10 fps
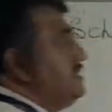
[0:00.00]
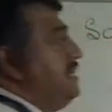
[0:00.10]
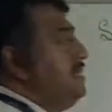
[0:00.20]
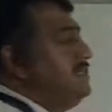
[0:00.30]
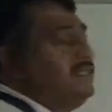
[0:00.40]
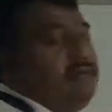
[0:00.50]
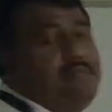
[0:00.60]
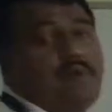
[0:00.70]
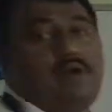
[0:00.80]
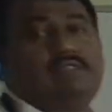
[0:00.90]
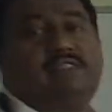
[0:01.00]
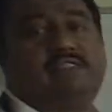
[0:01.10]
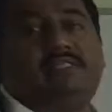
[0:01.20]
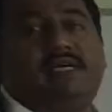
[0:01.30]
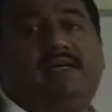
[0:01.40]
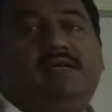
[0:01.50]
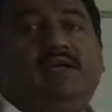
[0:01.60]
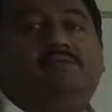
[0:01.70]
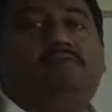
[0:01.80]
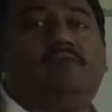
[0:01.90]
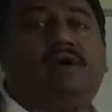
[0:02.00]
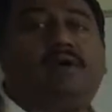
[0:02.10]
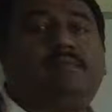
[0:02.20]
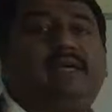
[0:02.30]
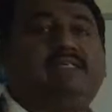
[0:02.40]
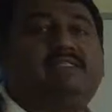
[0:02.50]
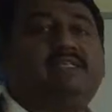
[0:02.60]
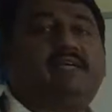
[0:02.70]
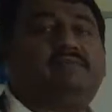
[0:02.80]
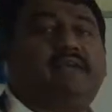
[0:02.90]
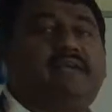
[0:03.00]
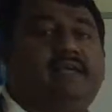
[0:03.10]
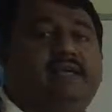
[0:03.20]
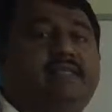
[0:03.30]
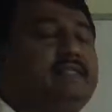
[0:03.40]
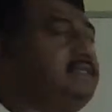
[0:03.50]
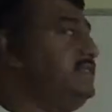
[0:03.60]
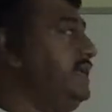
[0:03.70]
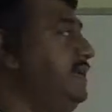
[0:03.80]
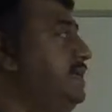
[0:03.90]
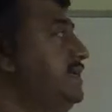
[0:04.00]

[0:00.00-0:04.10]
the process of formation of a, let's say,